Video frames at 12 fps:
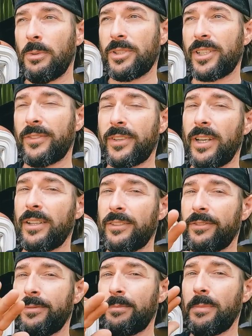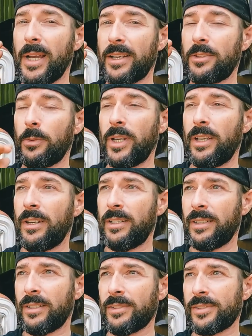which I've kind of backed away
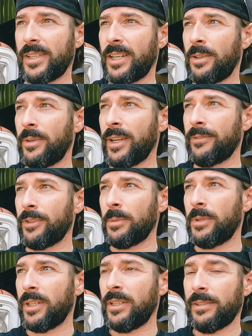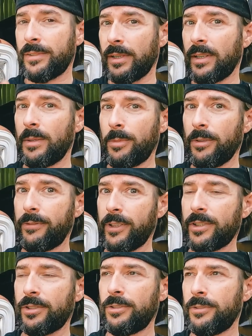on because now everybody's a
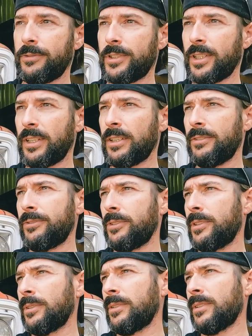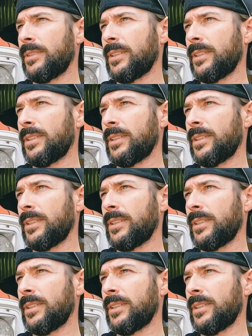professional photographer.